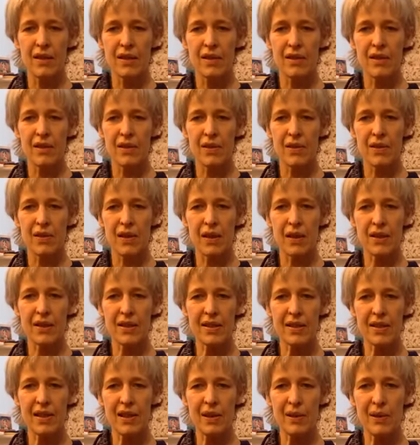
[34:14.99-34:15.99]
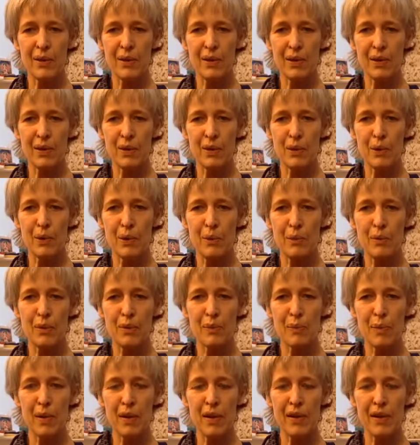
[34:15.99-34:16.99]
shavasana or the
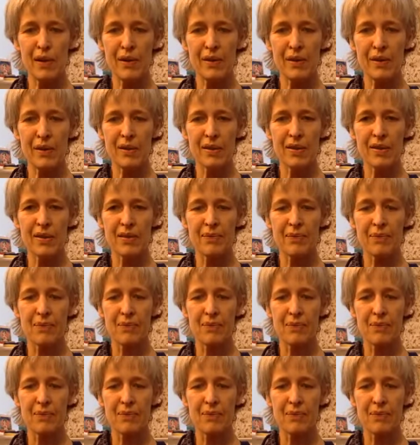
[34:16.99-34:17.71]
corpse pose.